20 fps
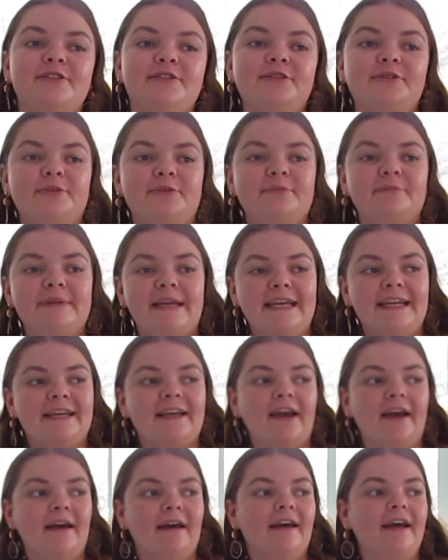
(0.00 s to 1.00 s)
to make
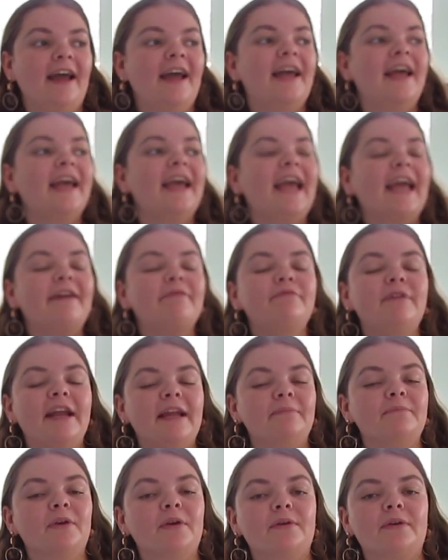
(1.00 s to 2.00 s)
her a
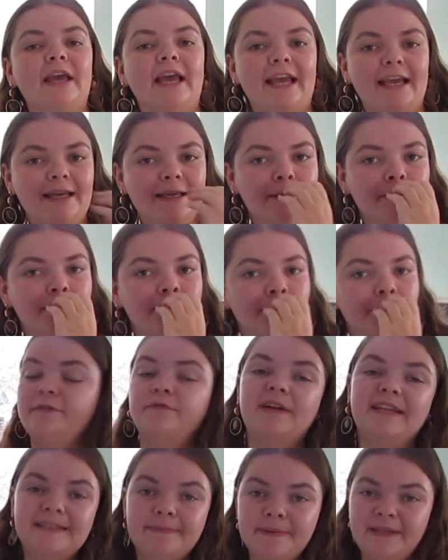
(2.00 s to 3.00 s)
rainbow cake. The
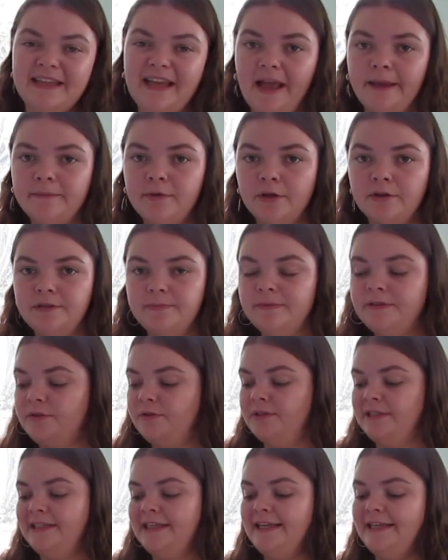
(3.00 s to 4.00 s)
recipe that I'm going to be
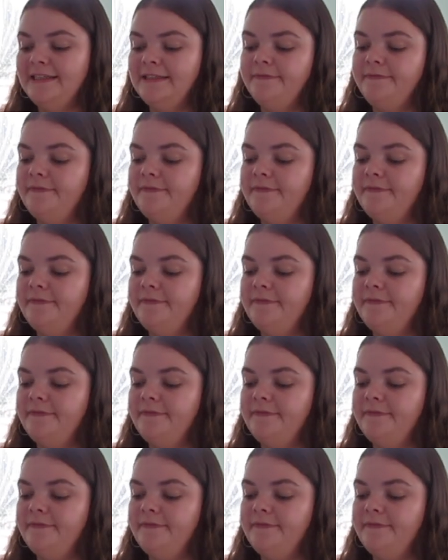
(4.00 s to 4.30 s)
using is